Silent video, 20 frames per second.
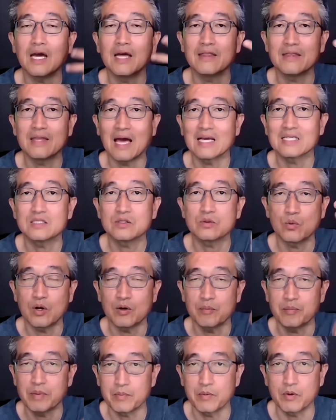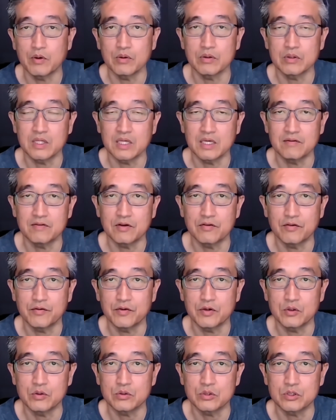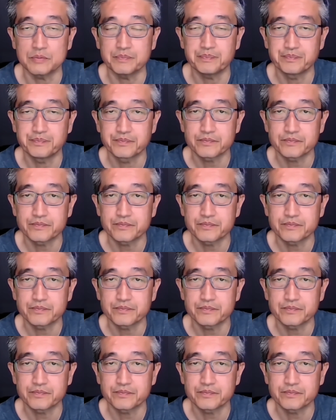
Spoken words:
and that's where people leave the reviews.